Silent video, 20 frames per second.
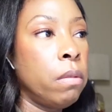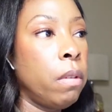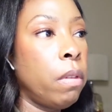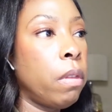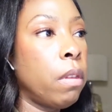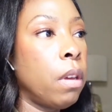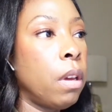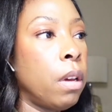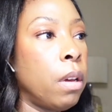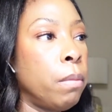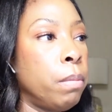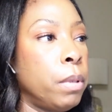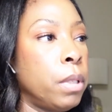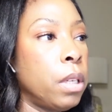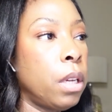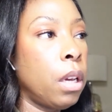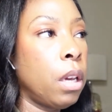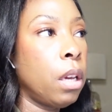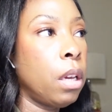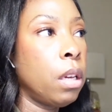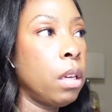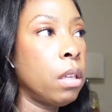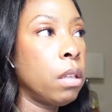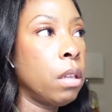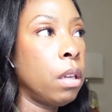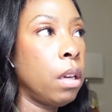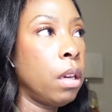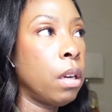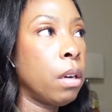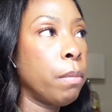update,
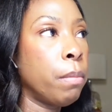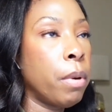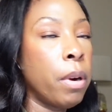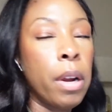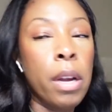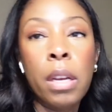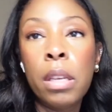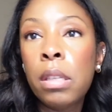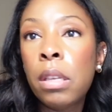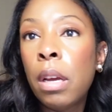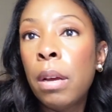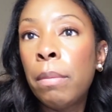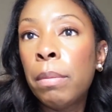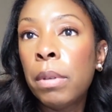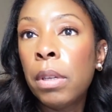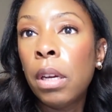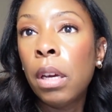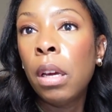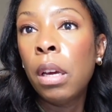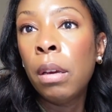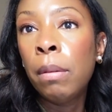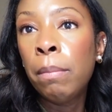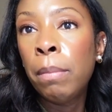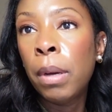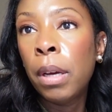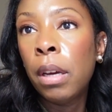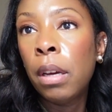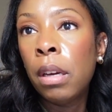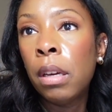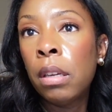the enterprise update,
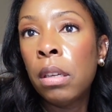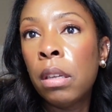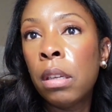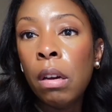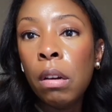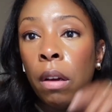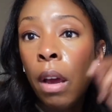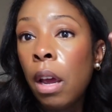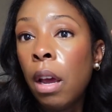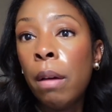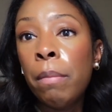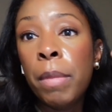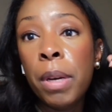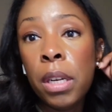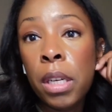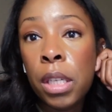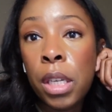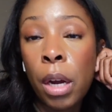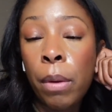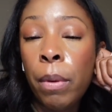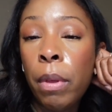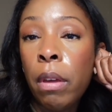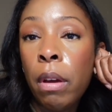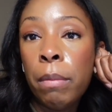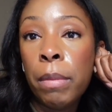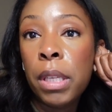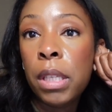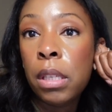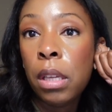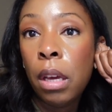but okay, I'm gonna check with
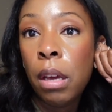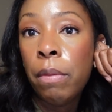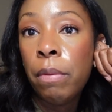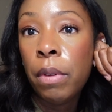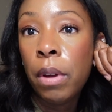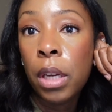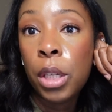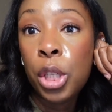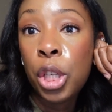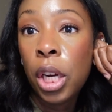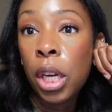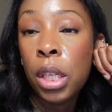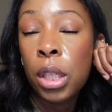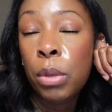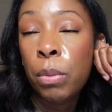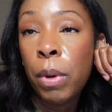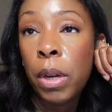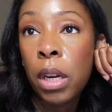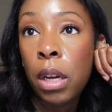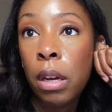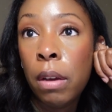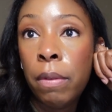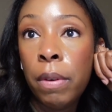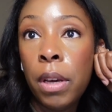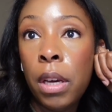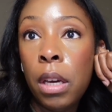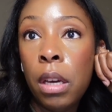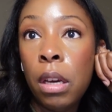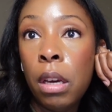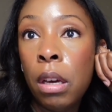him and see if a change went, if
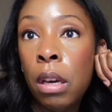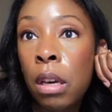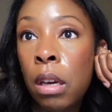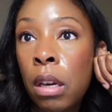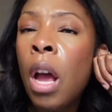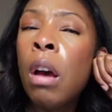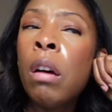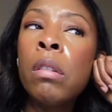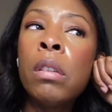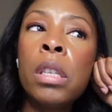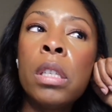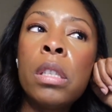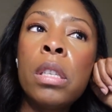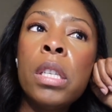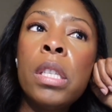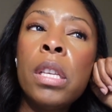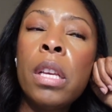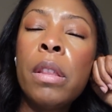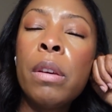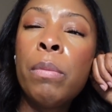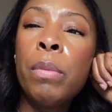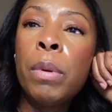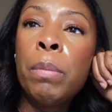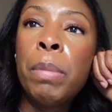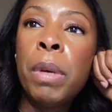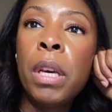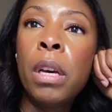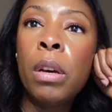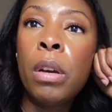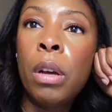he, oh, because he said it
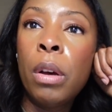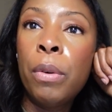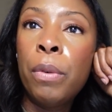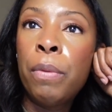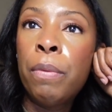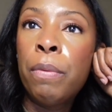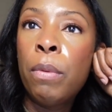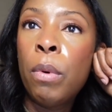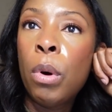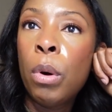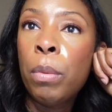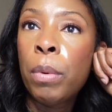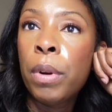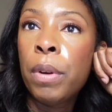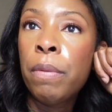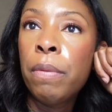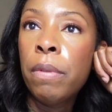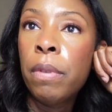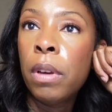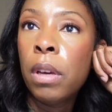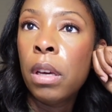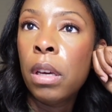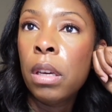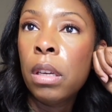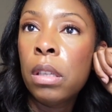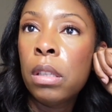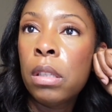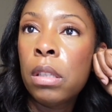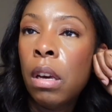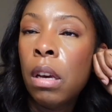would be a go forward
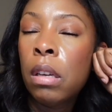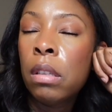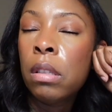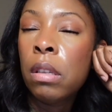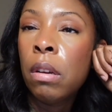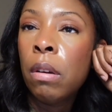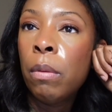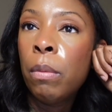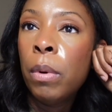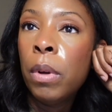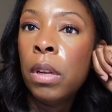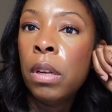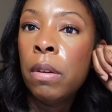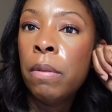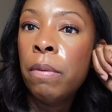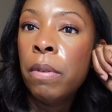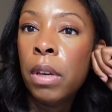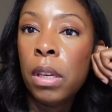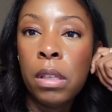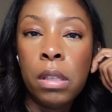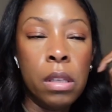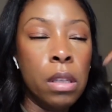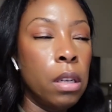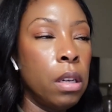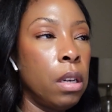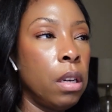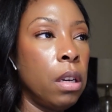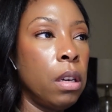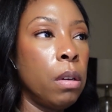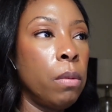fix. Yeah, so I wouldn't have fixed
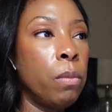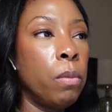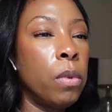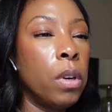the